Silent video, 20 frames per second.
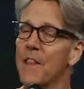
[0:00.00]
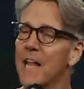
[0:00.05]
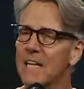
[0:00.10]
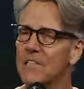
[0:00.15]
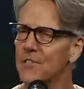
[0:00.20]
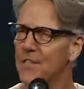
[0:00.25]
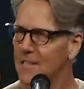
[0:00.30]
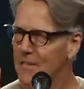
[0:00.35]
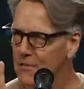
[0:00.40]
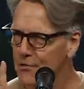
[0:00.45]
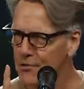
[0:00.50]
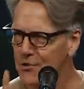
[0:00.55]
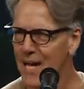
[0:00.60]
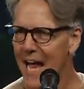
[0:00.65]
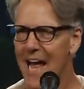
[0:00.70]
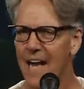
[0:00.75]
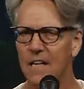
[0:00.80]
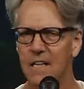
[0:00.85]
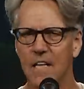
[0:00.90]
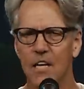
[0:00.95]
And that's
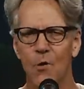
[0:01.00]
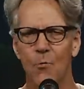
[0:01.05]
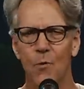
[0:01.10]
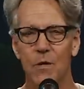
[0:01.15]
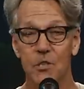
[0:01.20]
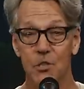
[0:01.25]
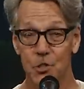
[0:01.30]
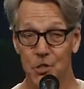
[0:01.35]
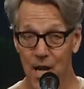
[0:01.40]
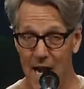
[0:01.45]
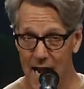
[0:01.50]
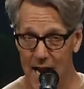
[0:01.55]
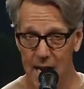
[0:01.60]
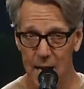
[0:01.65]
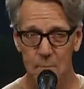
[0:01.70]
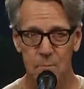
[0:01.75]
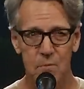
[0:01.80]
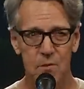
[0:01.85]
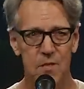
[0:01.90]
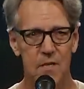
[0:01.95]
exactly what
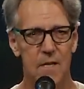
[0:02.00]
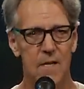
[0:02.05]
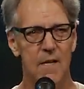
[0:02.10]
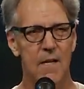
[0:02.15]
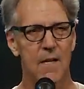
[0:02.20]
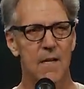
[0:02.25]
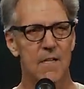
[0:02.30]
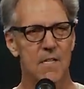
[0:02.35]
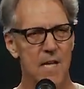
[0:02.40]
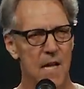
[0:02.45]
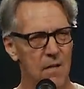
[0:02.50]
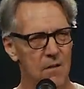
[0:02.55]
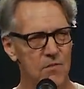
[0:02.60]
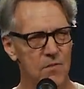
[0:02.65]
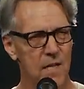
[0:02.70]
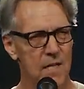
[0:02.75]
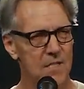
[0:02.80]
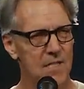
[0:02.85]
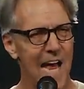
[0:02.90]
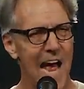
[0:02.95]
James
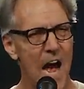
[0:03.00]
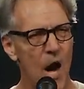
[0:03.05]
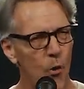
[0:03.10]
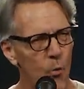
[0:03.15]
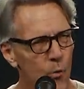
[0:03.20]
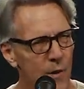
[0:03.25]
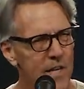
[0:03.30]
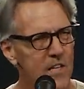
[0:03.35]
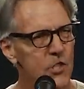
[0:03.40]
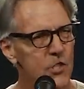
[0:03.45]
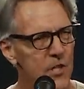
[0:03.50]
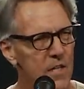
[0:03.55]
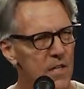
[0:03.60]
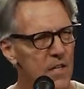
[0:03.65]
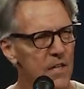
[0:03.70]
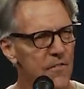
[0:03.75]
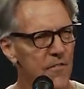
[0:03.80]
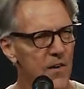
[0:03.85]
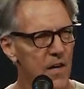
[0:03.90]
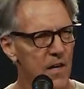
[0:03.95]
tells us how we
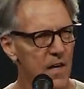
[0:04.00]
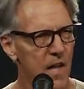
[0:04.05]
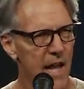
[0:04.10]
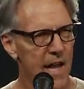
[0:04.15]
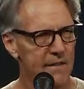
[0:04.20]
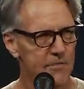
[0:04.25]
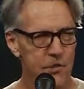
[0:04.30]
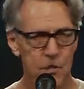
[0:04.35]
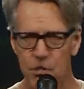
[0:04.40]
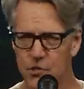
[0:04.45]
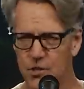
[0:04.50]
should live our lives.